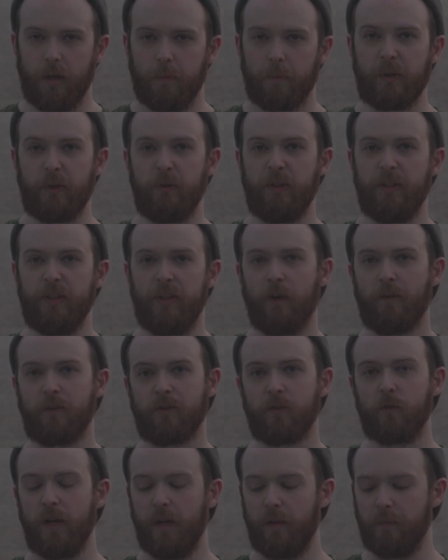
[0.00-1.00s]
Beauty
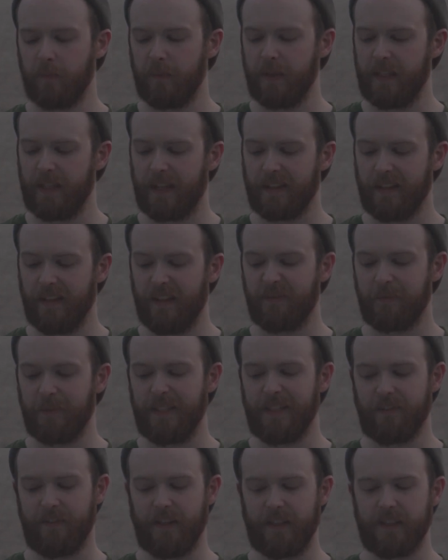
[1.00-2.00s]
overwhelmed me and left
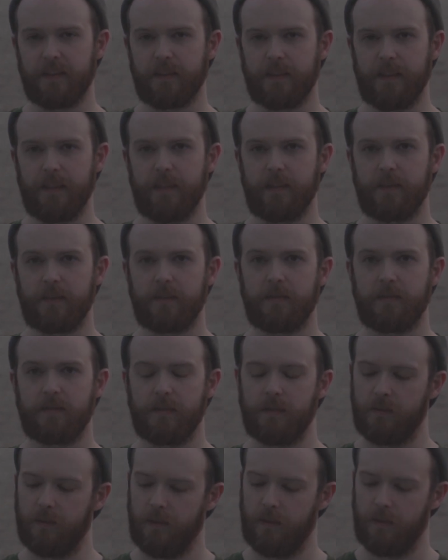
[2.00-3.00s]
me defenseless.
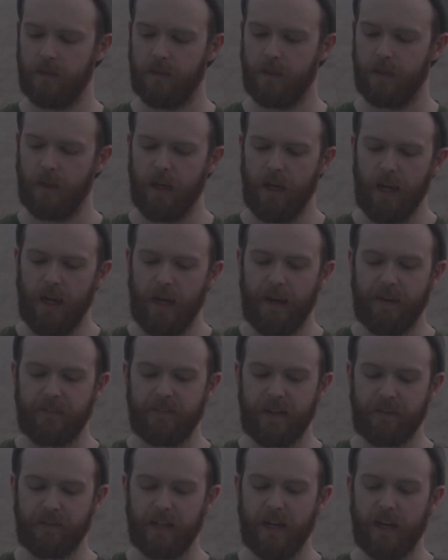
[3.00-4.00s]
I've
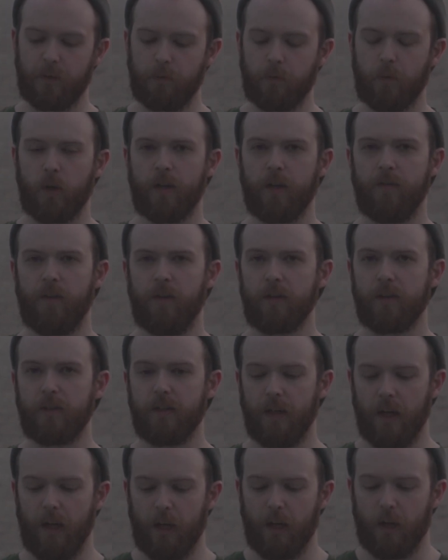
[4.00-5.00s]
never had a work of art
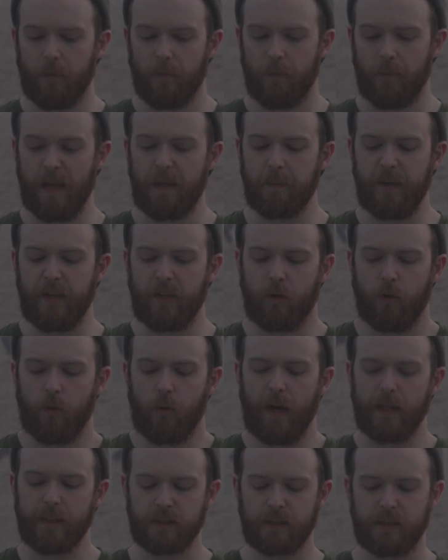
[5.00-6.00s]
make me
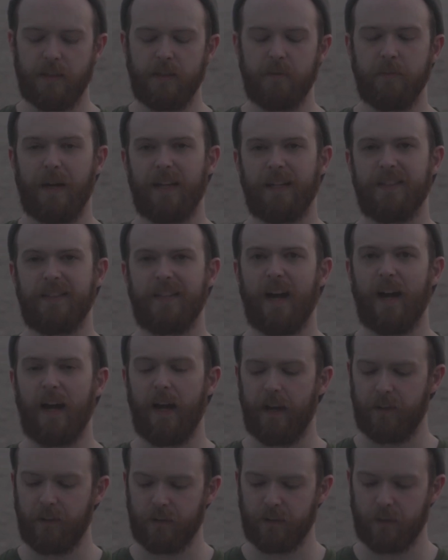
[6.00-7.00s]
question my
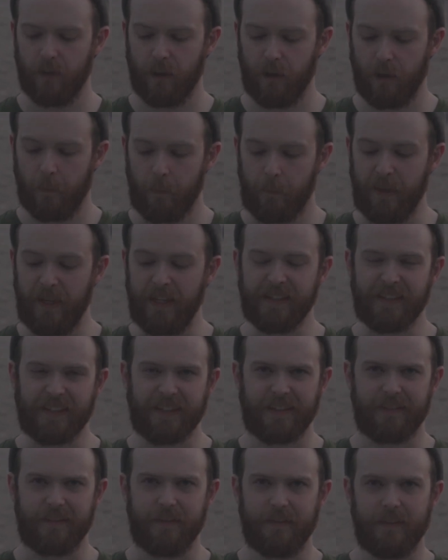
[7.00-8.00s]
entire
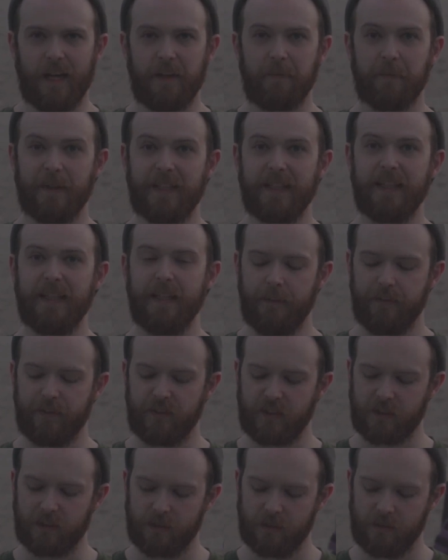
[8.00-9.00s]
being and
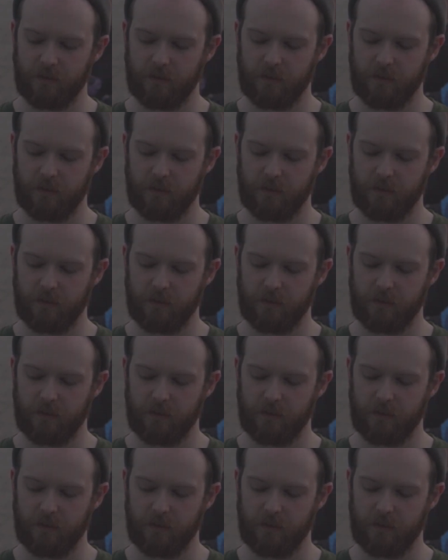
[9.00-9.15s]
beliefs,